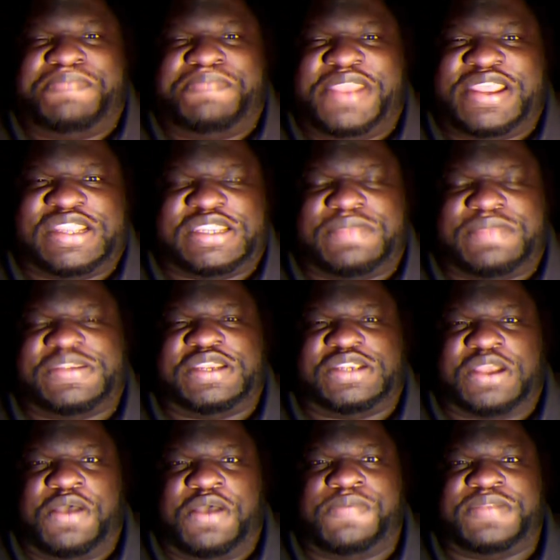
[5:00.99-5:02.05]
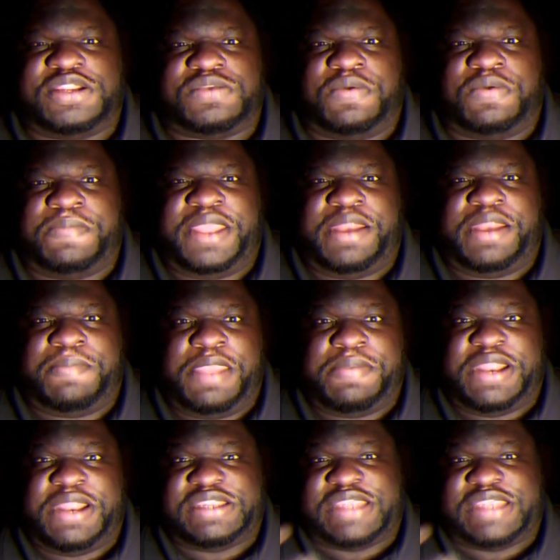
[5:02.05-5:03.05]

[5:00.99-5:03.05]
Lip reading: because I'm such a hopeless romantic, maybe that's